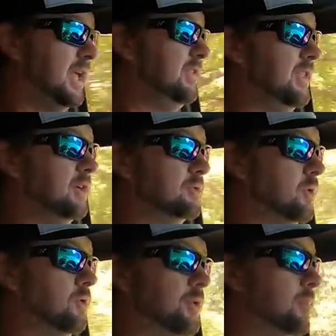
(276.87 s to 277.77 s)
Anything that goes
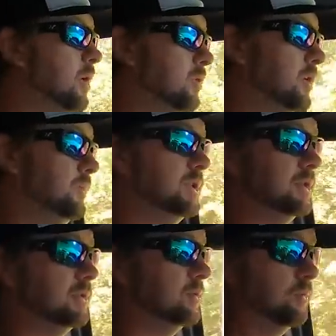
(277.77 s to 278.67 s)
wrong with the Mercury, which
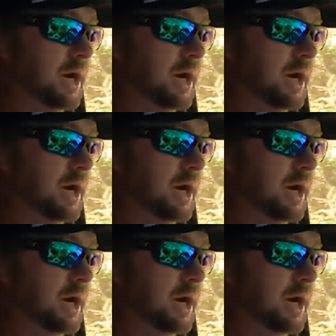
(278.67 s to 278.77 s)
is